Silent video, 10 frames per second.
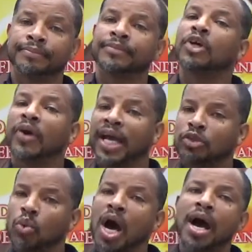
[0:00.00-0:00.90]
So guess
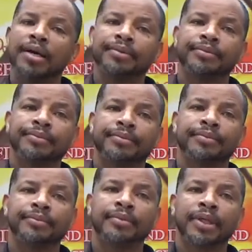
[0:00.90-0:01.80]
what?
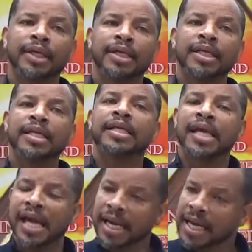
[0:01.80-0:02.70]

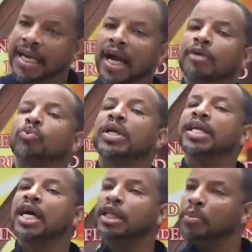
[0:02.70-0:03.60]
Then he comes with
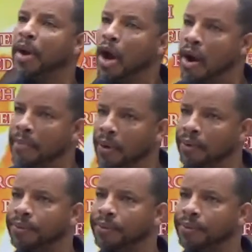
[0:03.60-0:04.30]
another parable.